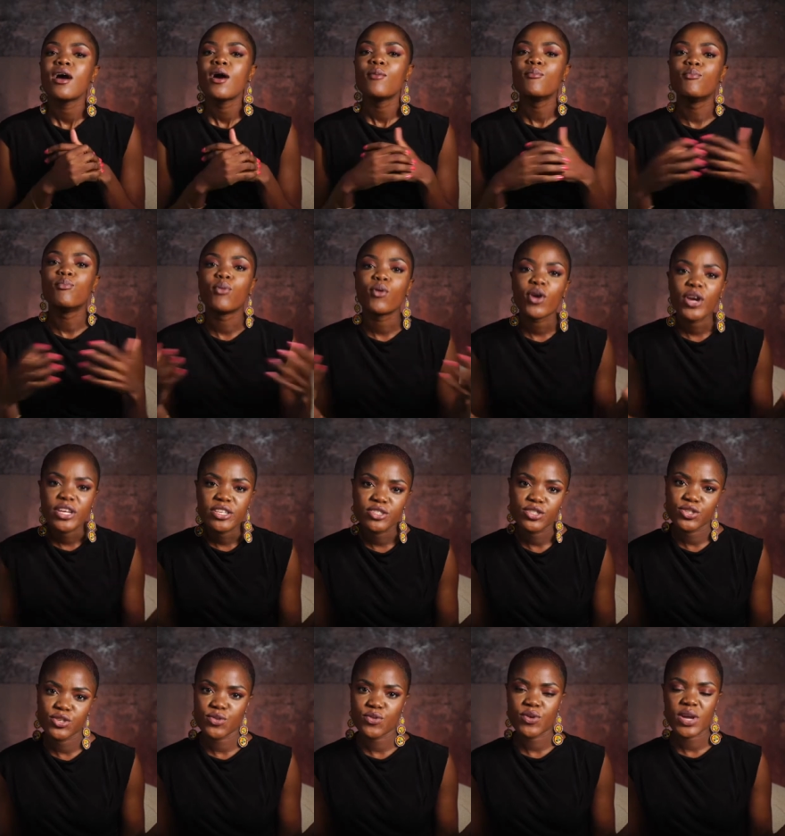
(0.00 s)
boys
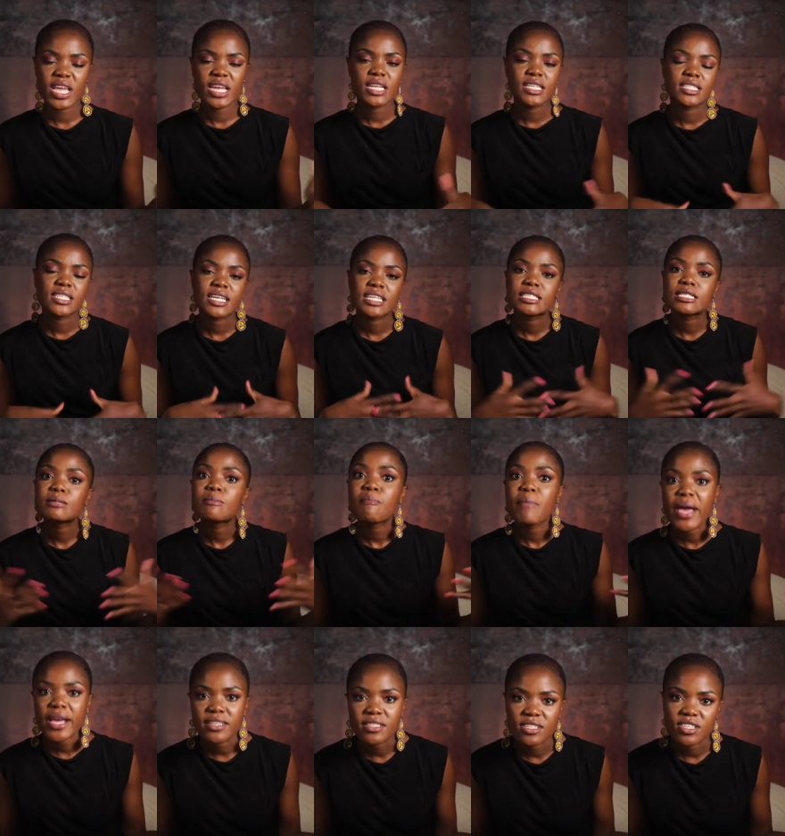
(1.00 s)
do and it's
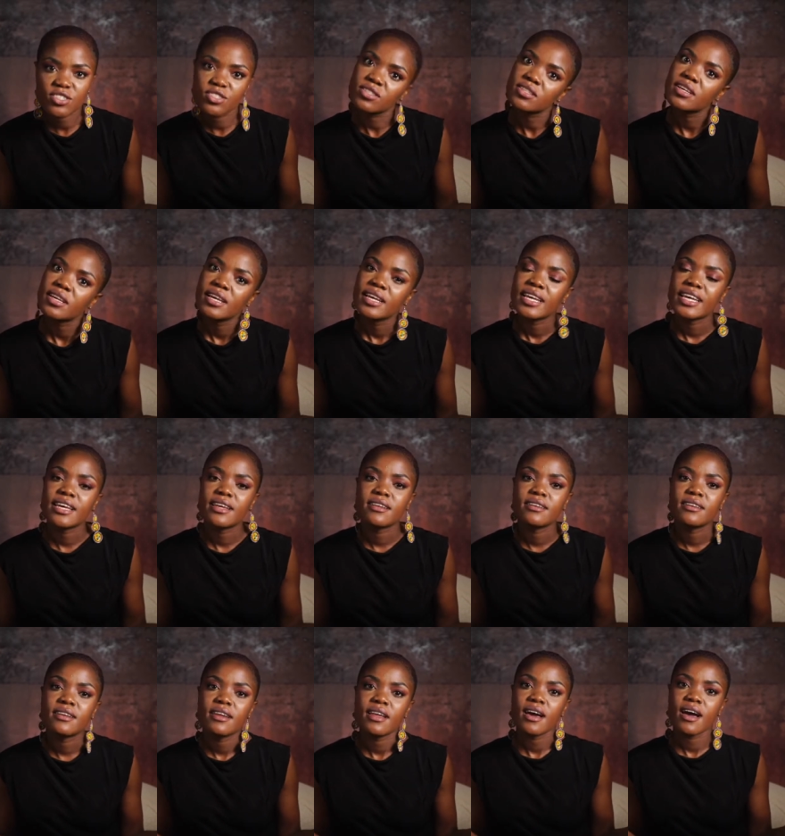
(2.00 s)
expected
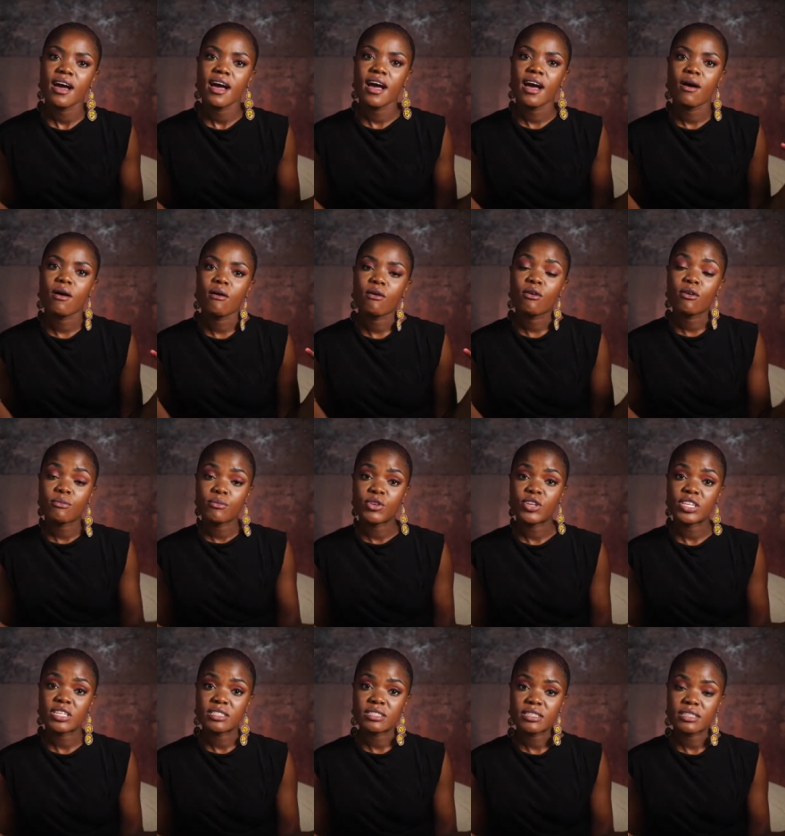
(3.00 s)
in our
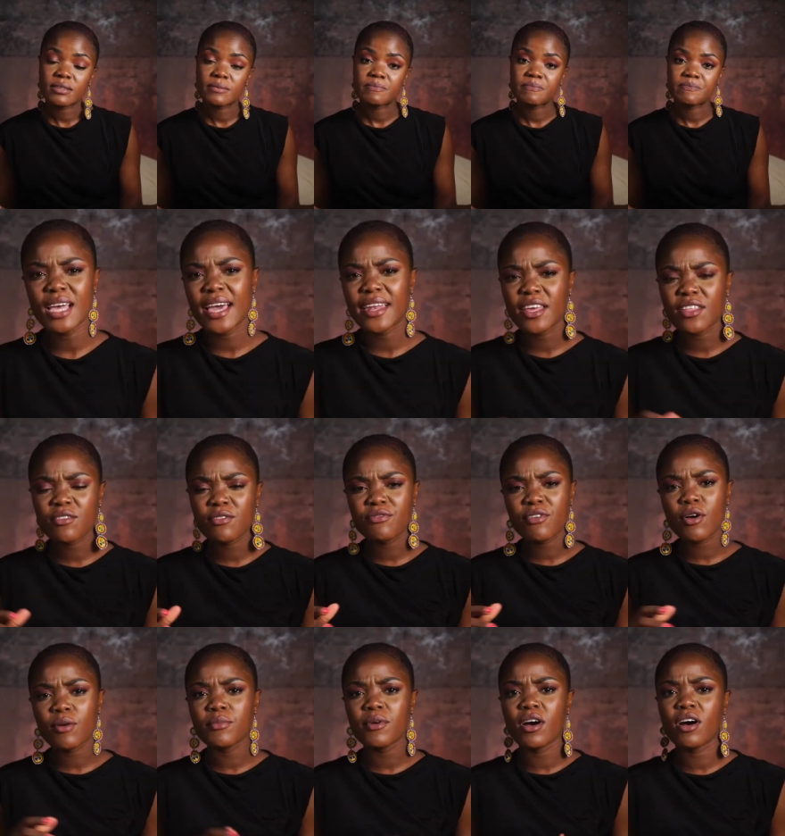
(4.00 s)
community. Another
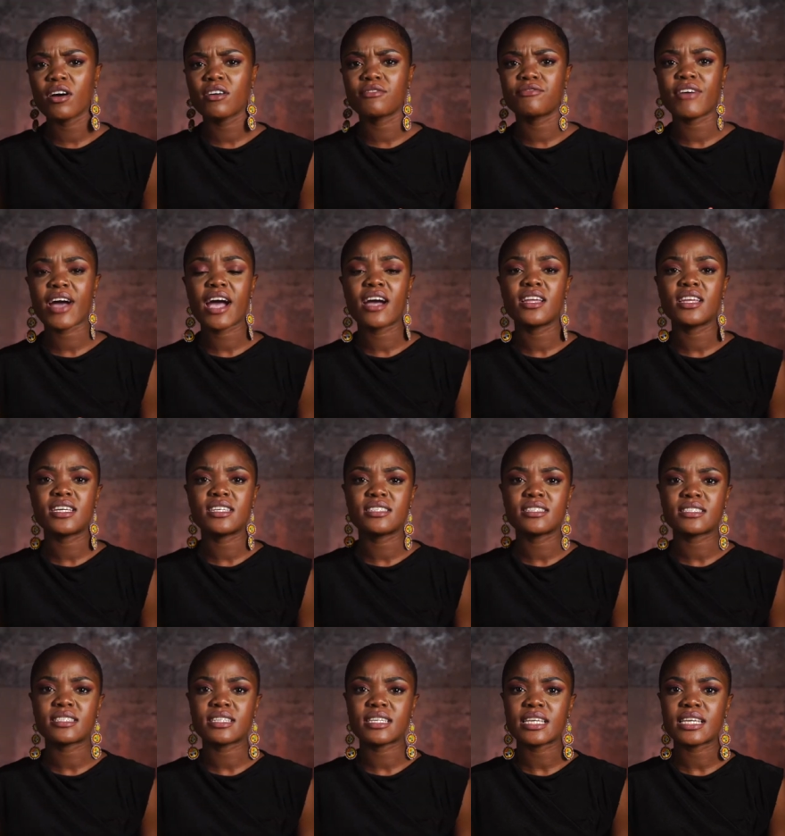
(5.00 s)
form of
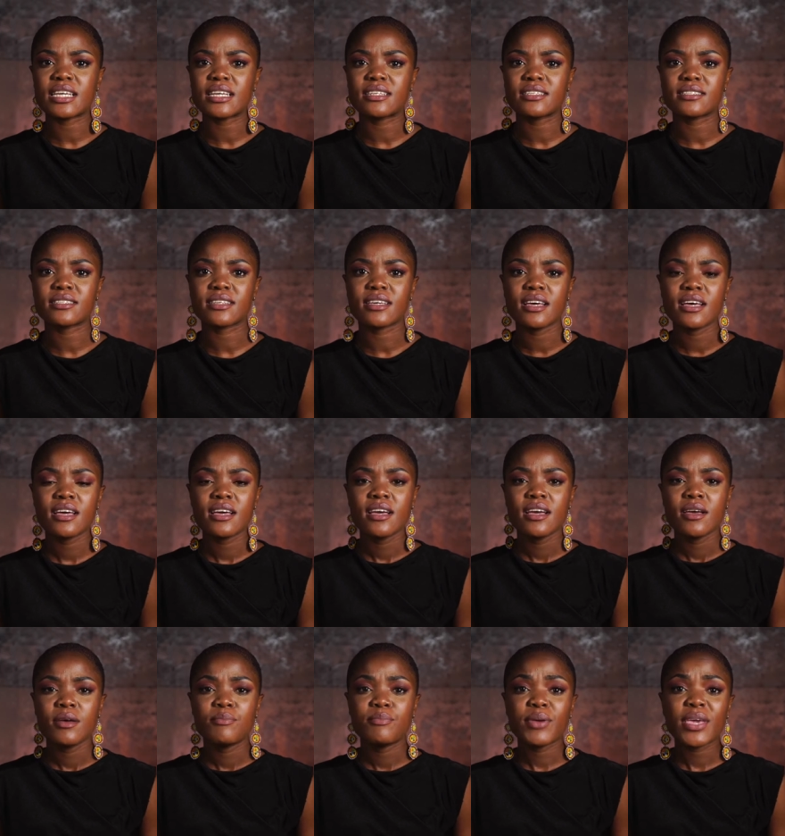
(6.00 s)
violence is
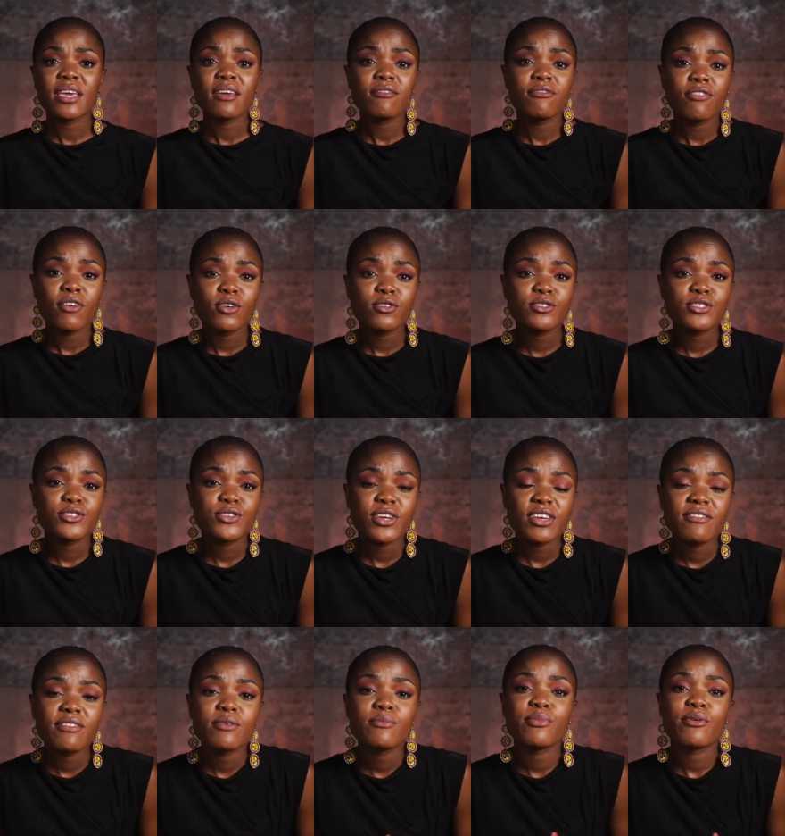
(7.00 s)
being forced to
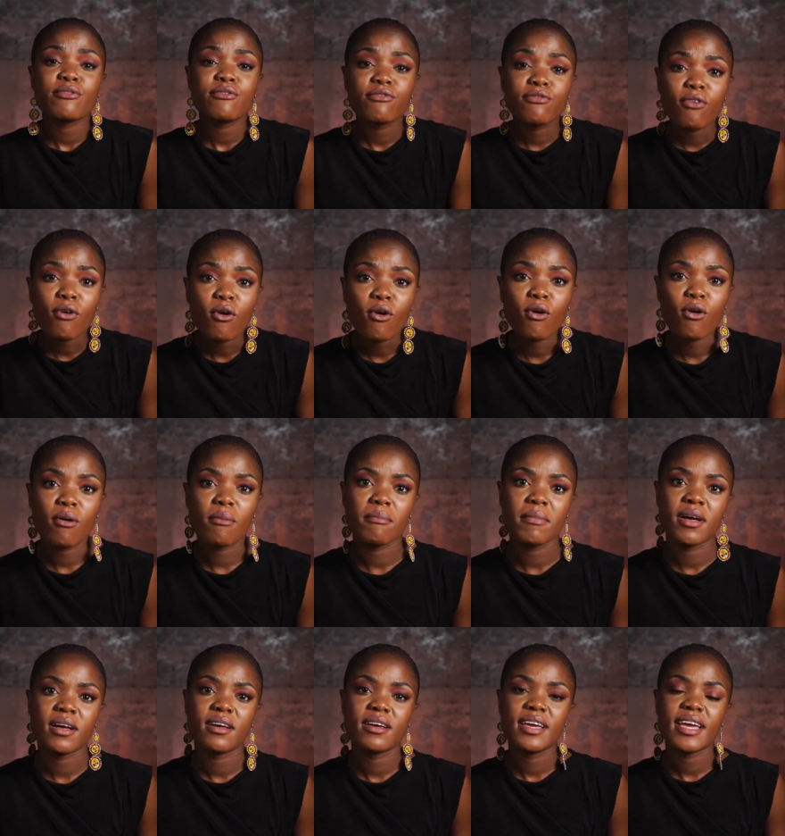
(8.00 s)
even perform
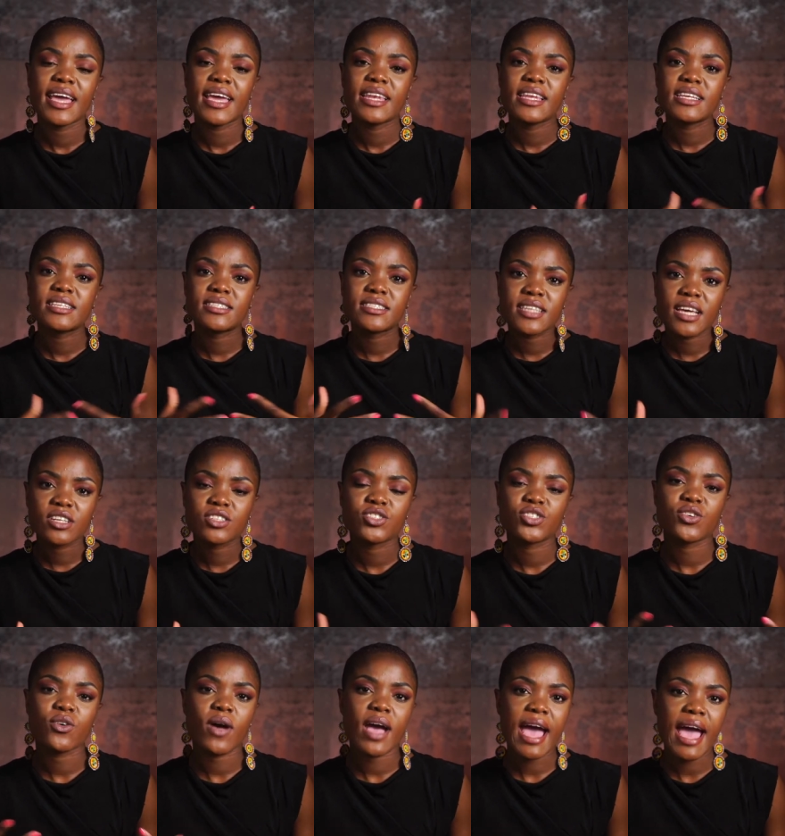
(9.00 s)
any
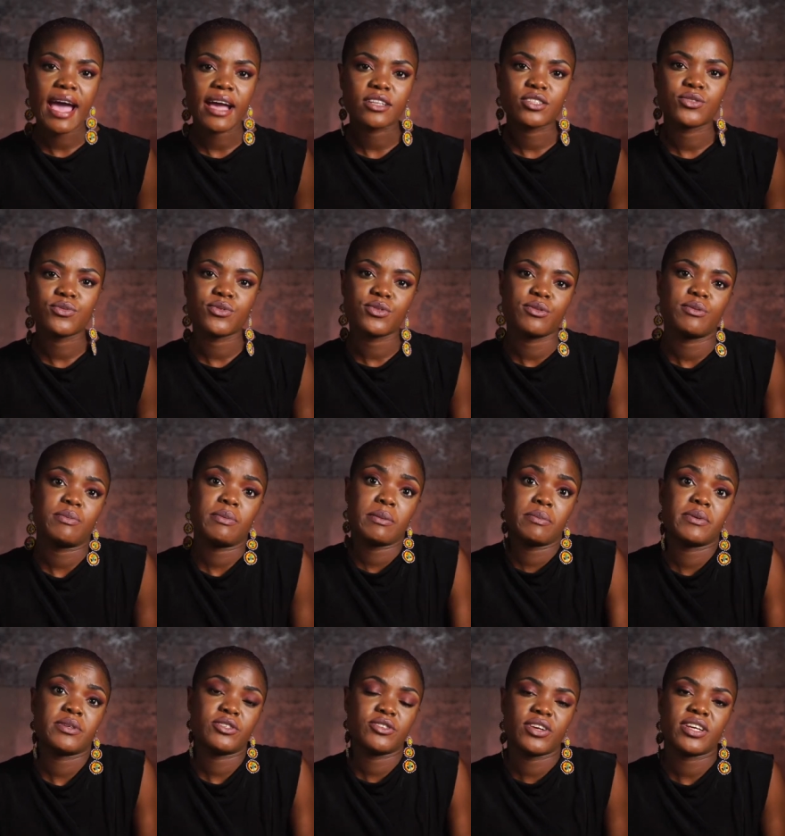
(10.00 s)
sexual act with a
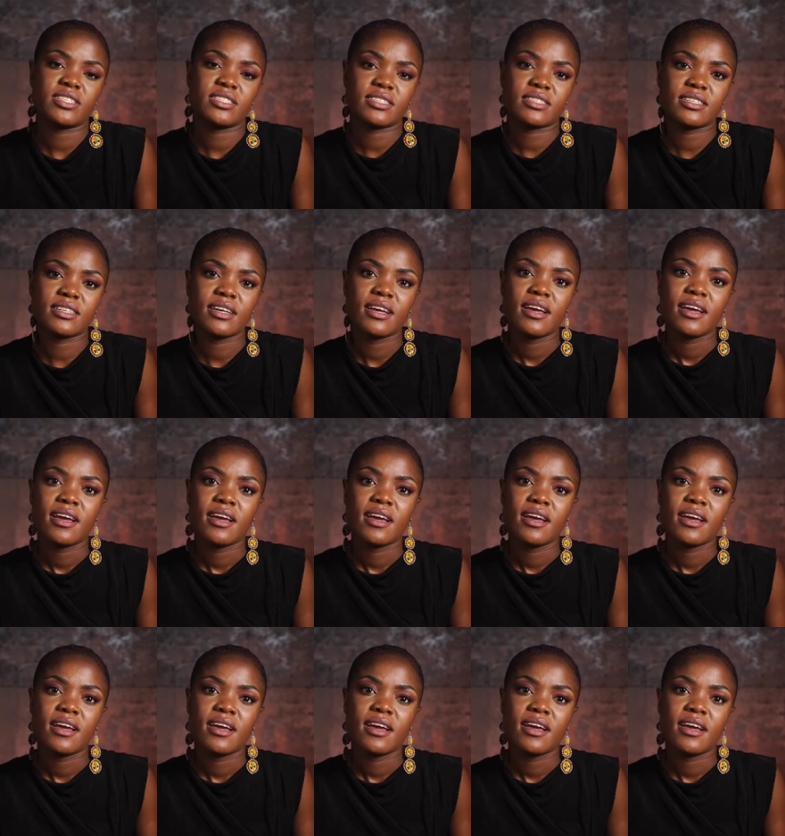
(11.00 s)
perpetrator.